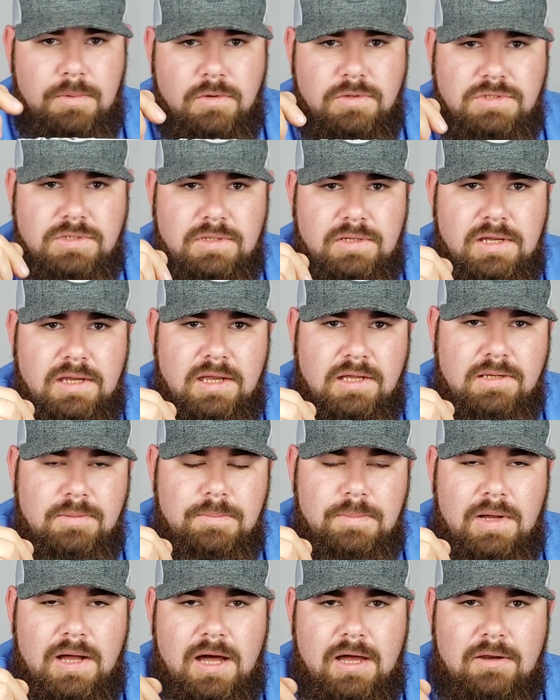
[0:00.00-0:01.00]
post a link at the
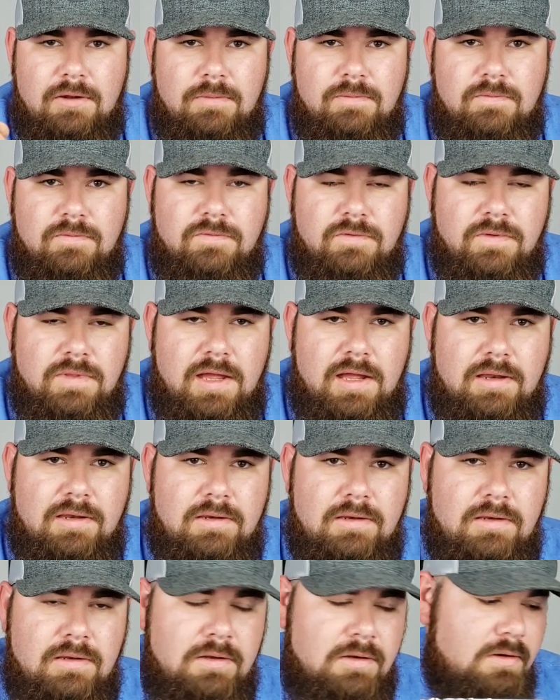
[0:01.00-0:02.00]
bottom for that
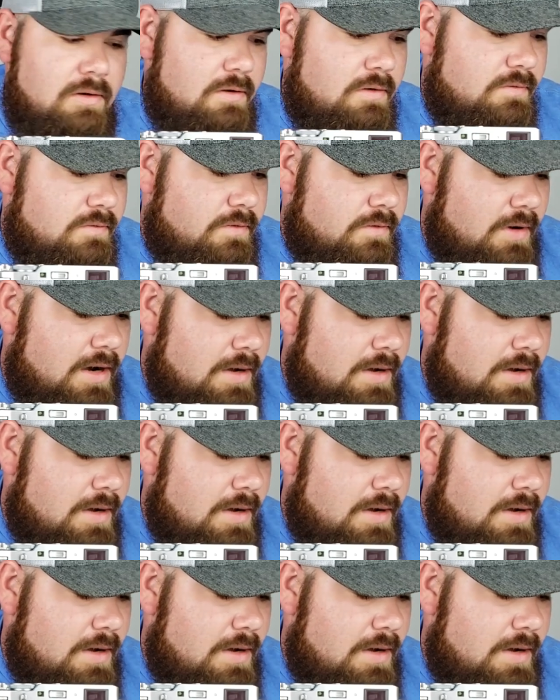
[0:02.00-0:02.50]
for